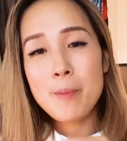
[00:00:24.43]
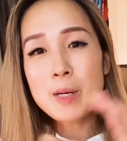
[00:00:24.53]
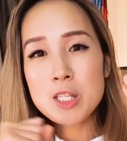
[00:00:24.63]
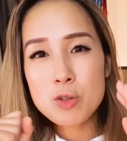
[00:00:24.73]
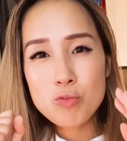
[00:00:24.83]
But
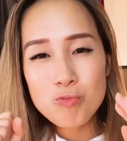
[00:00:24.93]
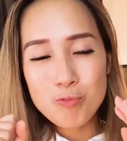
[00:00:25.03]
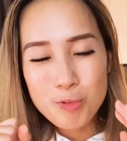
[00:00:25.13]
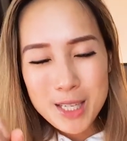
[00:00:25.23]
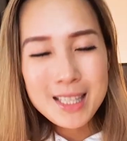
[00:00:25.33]
to
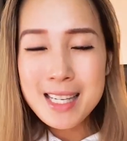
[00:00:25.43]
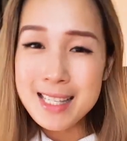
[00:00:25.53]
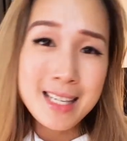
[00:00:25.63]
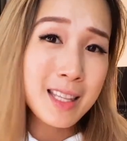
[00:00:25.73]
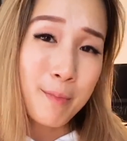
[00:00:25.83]
really see
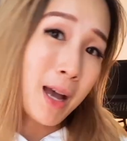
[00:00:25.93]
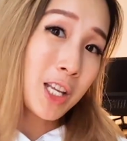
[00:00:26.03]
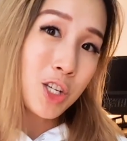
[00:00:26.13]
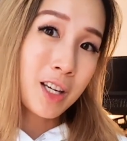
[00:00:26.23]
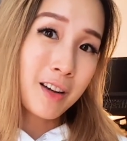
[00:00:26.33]
the
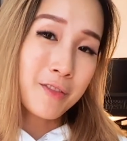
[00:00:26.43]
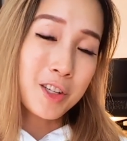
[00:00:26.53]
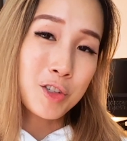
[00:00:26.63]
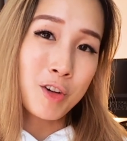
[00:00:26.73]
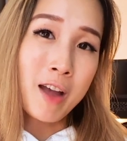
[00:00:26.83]
magic of this
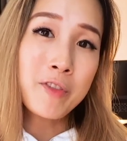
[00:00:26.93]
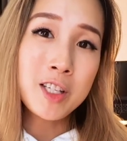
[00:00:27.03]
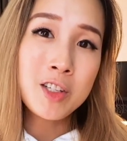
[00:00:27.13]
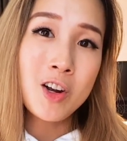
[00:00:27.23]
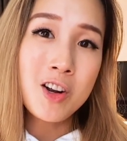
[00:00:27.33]
graphics
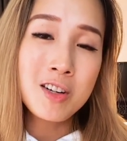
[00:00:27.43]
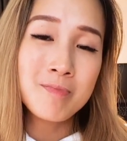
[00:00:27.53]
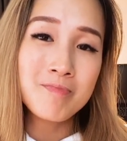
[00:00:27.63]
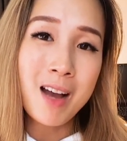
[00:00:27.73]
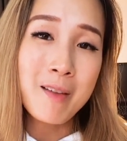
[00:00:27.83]
card,
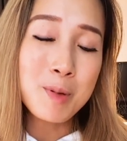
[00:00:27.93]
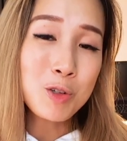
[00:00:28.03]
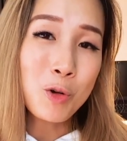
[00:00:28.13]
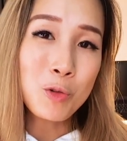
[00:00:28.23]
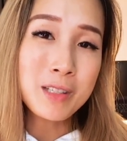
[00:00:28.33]
I've been
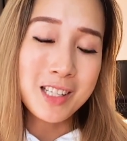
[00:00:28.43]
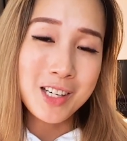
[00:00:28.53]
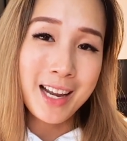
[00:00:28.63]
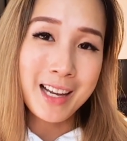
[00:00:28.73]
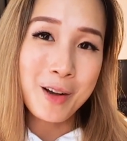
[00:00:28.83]
told to
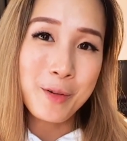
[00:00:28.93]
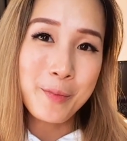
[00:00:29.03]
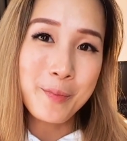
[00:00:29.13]
check out